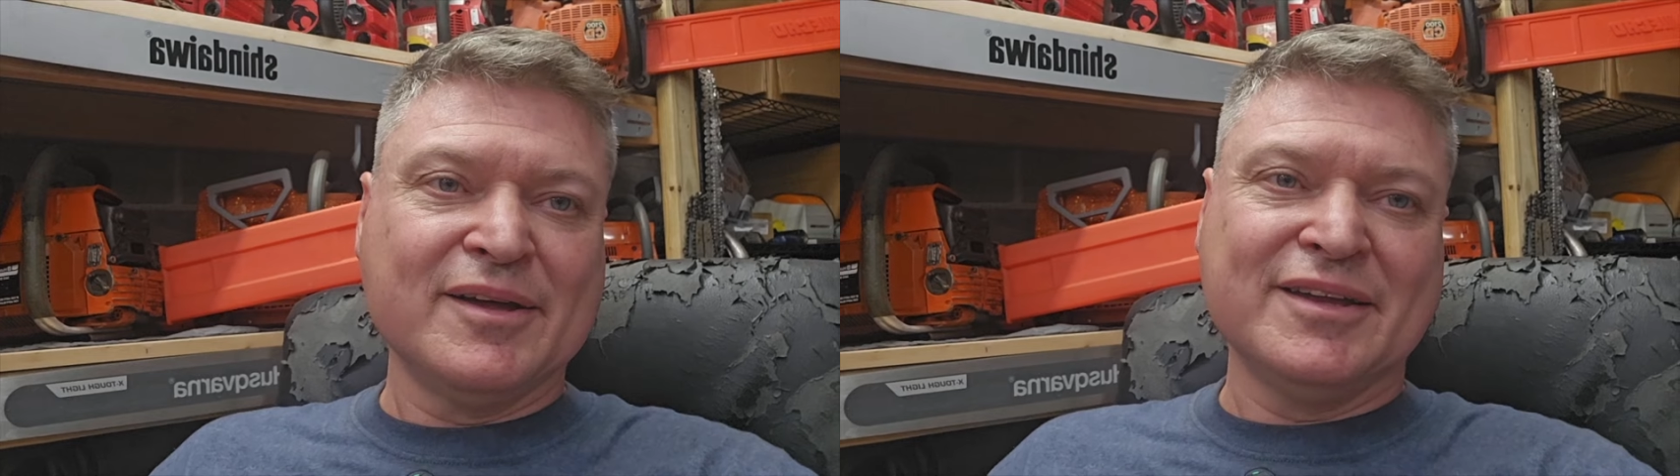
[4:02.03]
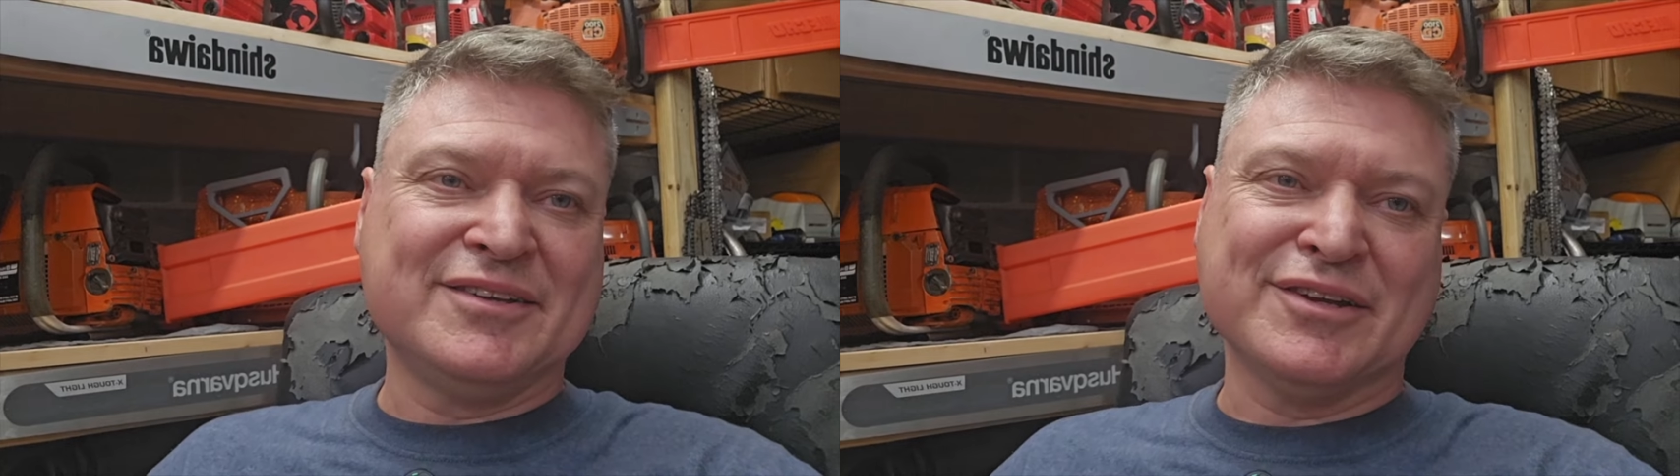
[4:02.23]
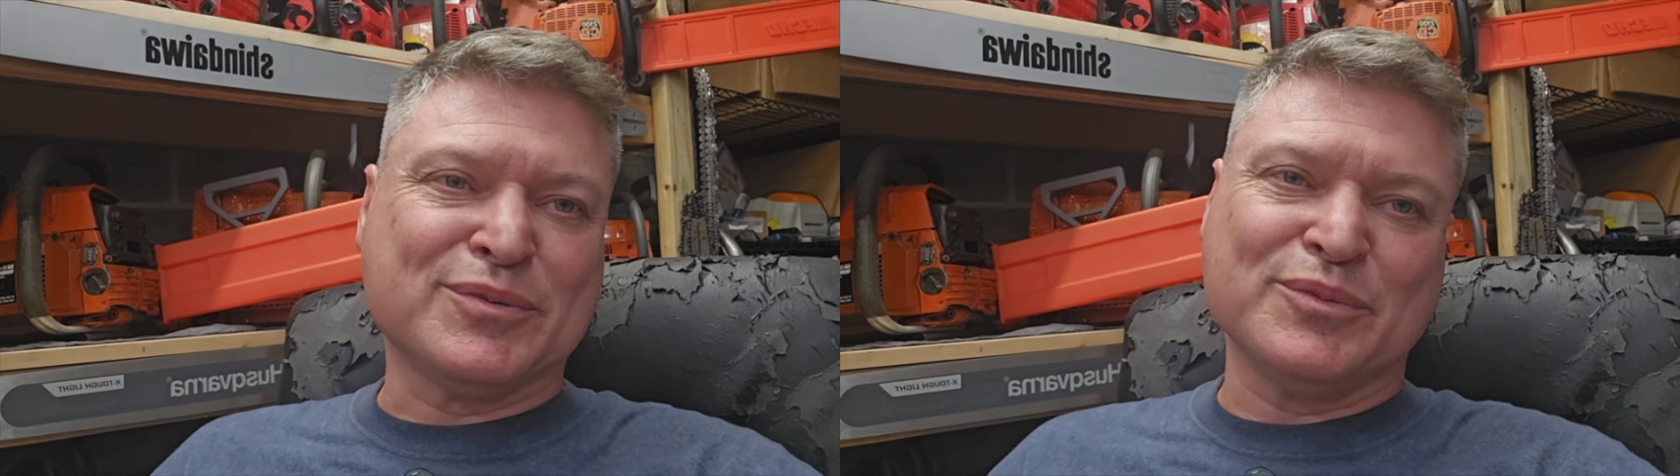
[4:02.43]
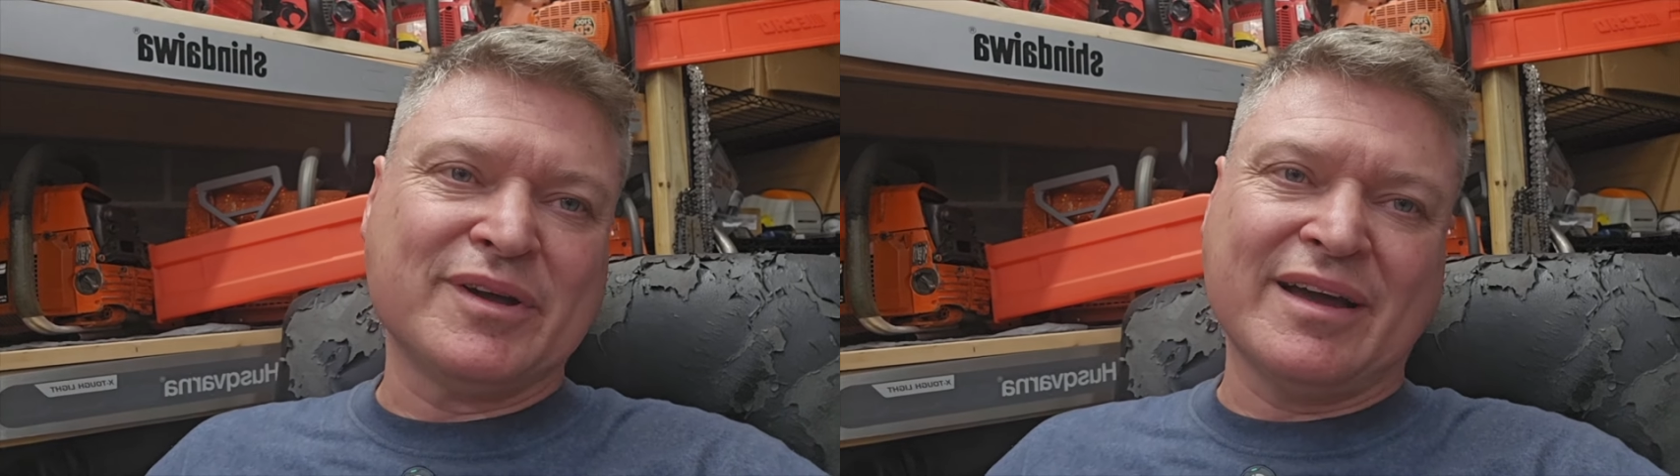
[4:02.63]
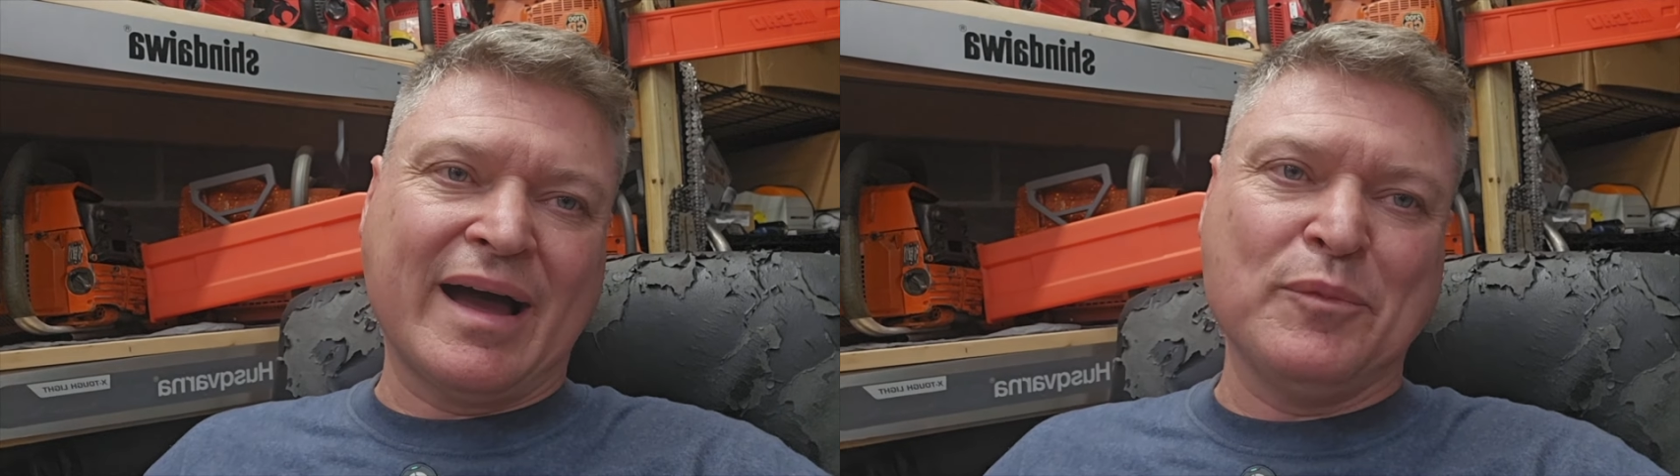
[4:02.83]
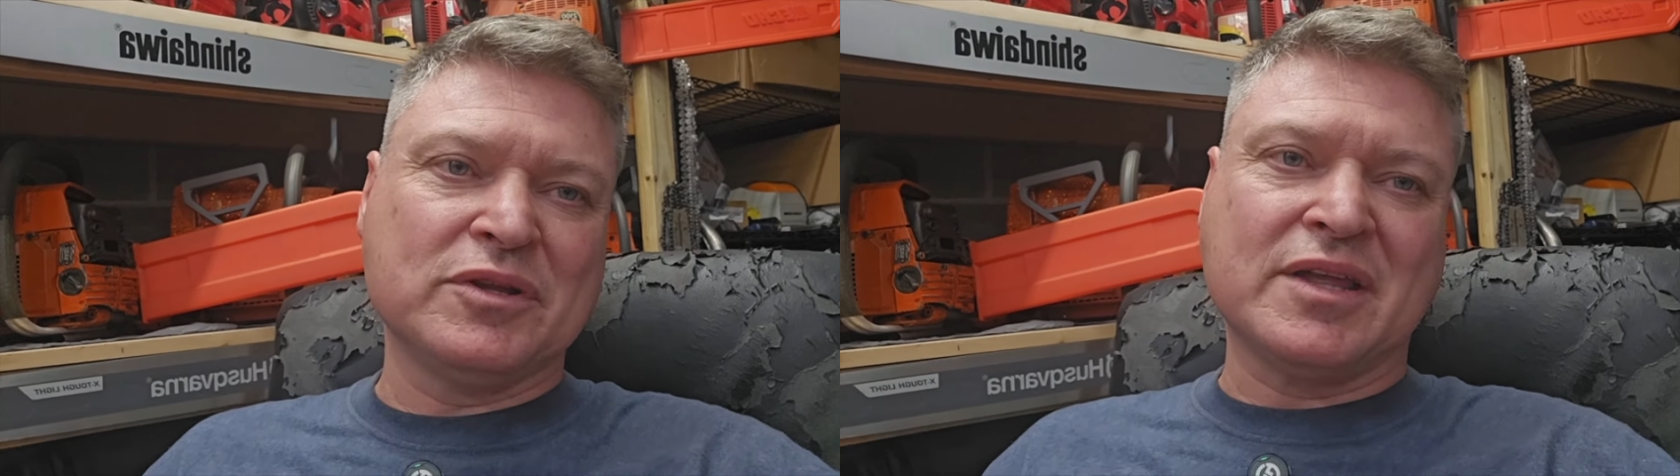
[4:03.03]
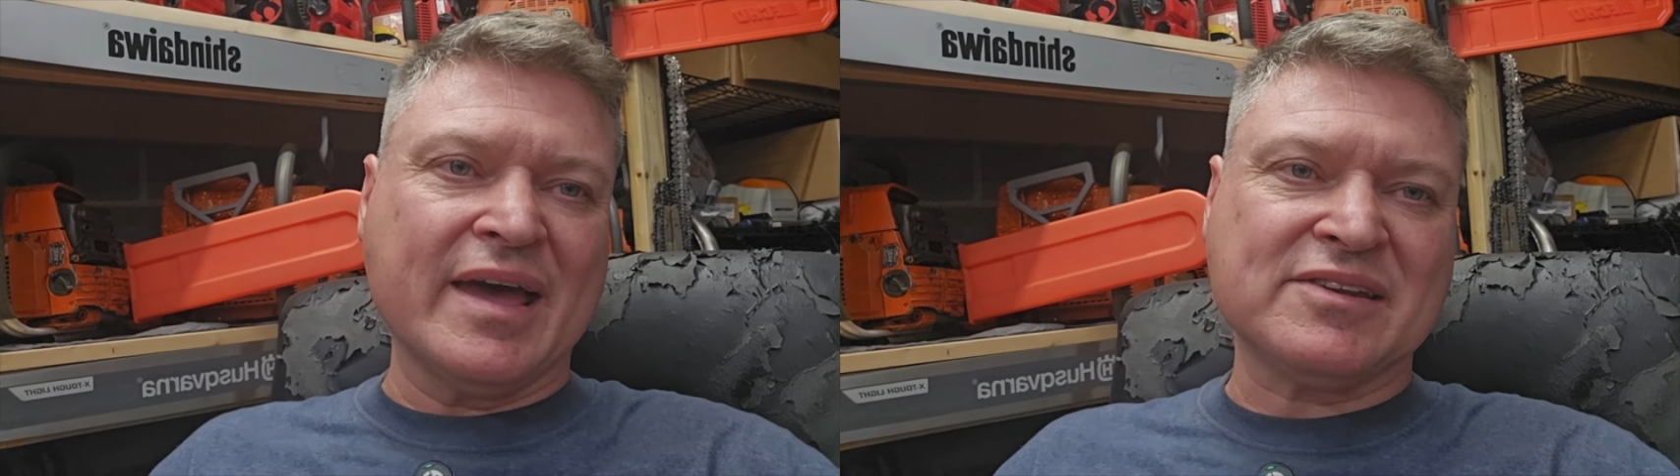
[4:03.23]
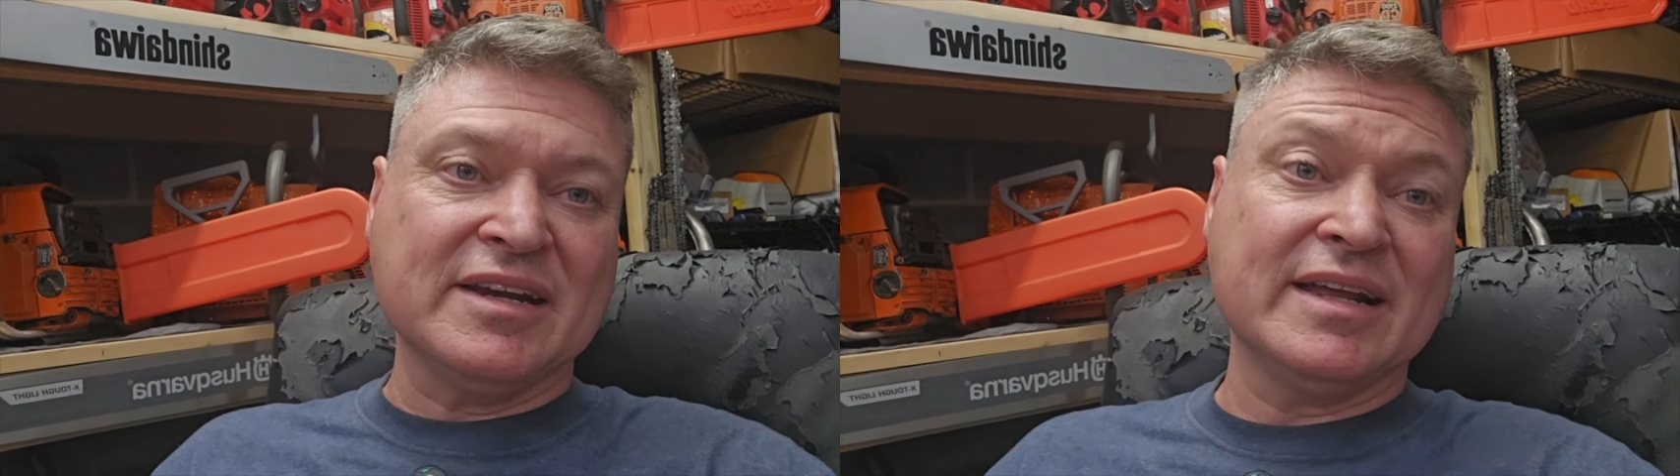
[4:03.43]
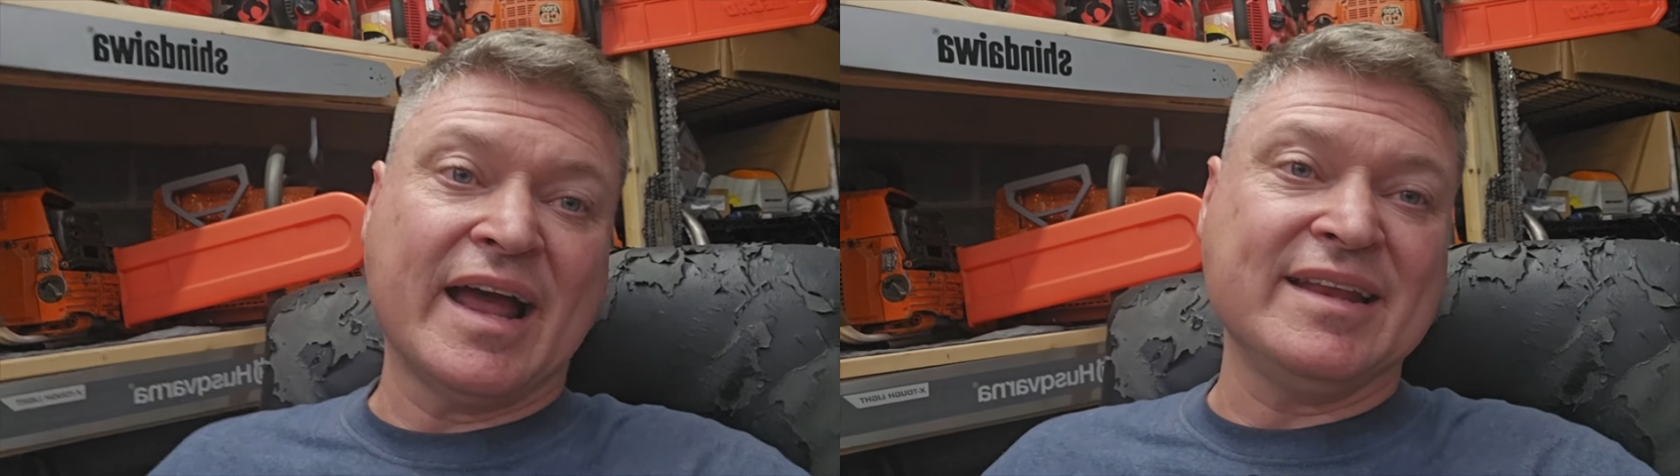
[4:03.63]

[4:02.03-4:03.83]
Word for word: it just, I was testing it.